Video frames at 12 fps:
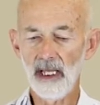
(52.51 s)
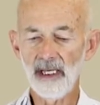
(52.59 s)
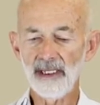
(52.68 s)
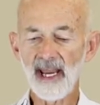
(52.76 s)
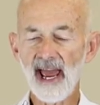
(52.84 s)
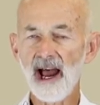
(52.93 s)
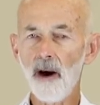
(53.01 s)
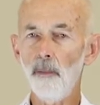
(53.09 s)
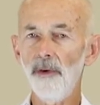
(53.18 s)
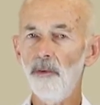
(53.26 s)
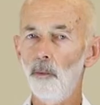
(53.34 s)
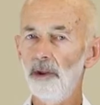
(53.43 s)
Now
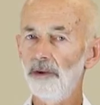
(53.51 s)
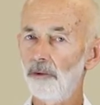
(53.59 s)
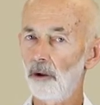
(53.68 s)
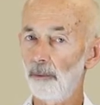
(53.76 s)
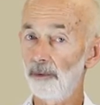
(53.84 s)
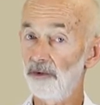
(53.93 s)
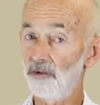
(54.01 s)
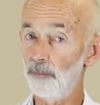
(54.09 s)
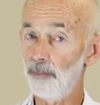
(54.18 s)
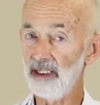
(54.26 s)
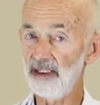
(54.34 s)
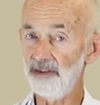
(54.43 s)
when the wind turbine
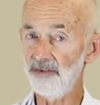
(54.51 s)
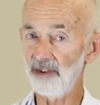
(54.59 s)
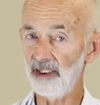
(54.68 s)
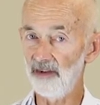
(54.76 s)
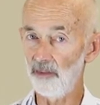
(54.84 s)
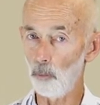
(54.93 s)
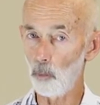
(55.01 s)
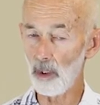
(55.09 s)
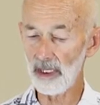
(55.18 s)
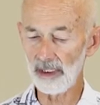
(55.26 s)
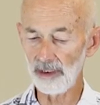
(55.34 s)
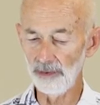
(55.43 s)
spins in the
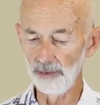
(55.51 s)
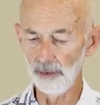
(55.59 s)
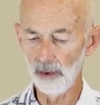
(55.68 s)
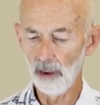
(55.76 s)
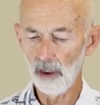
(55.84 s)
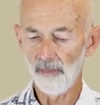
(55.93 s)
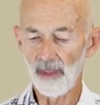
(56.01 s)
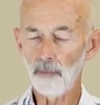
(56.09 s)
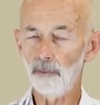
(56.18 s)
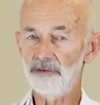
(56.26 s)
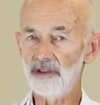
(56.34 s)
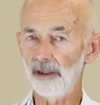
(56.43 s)
wind, they
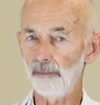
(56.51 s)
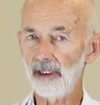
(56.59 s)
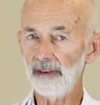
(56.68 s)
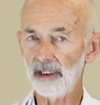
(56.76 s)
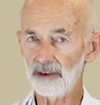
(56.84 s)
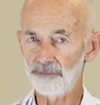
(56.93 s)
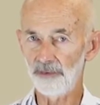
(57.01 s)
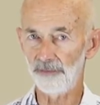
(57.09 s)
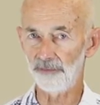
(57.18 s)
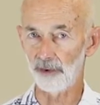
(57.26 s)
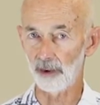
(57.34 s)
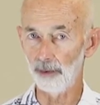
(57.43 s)
will generate
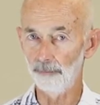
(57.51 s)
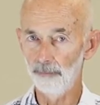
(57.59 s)
electricity.